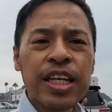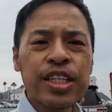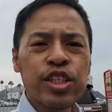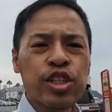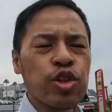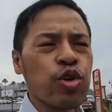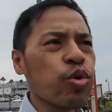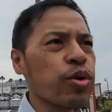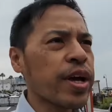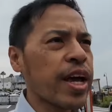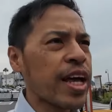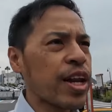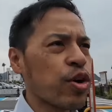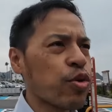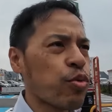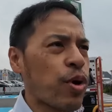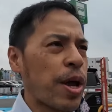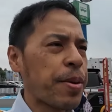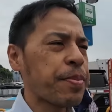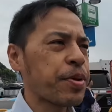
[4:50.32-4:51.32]
It's located
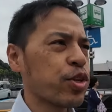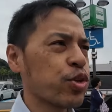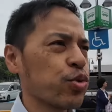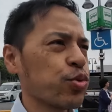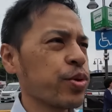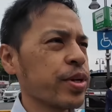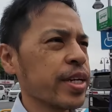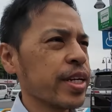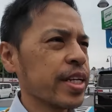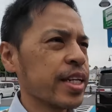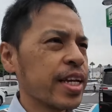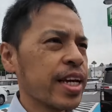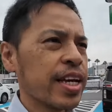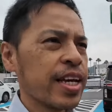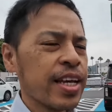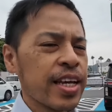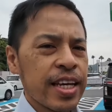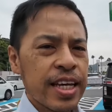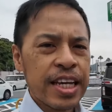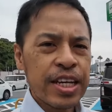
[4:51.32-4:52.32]
right between
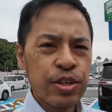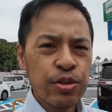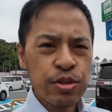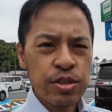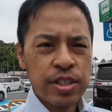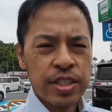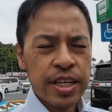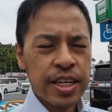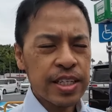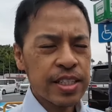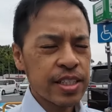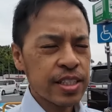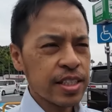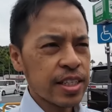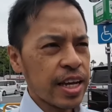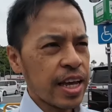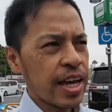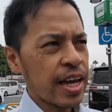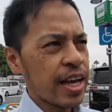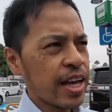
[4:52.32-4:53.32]
Ito
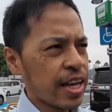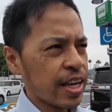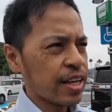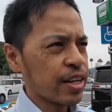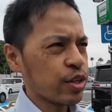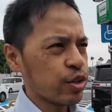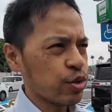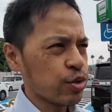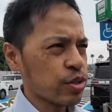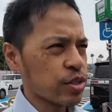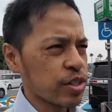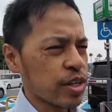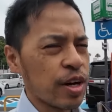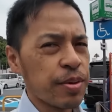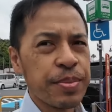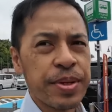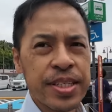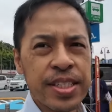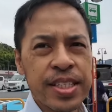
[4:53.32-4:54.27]
Station and Usami